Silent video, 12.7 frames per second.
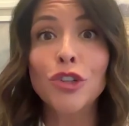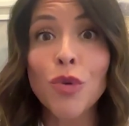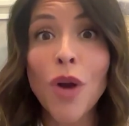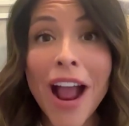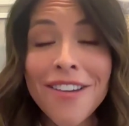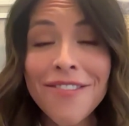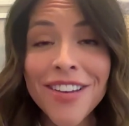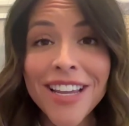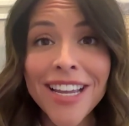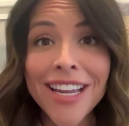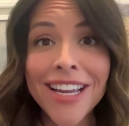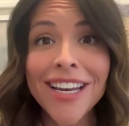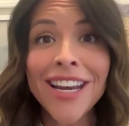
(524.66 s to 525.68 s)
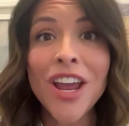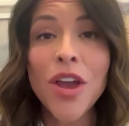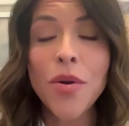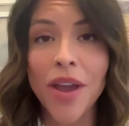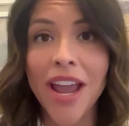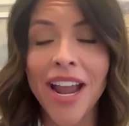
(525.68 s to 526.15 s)
Driving.
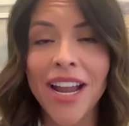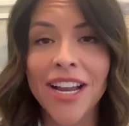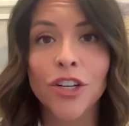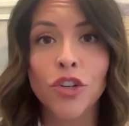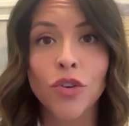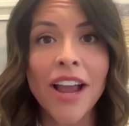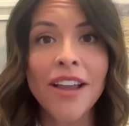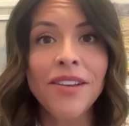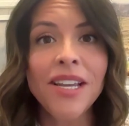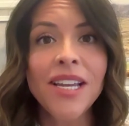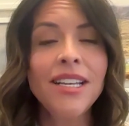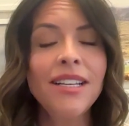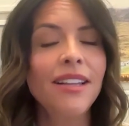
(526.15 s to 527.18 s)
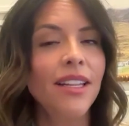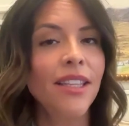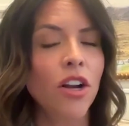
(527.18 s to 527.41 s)
Okay, driving.